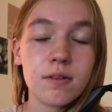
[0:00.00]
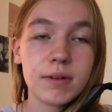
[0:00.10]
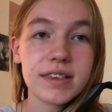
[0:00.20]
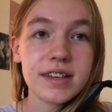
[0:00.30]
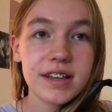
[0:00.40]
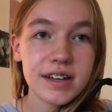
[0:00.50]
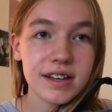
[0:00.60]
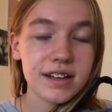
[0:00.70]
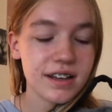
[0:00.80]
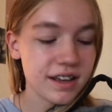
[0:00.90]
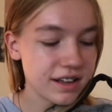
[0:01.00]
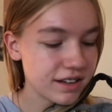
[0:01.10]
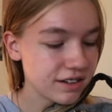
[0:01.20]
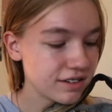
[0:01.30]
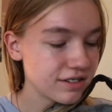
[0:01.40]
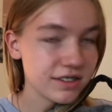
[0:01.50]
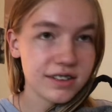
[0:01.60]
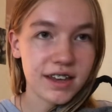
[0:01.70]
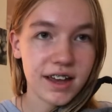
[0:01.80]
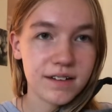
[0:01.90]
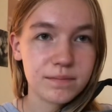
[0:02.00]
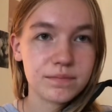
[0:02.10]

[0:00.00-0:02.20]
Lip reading: what's in it, and yeah.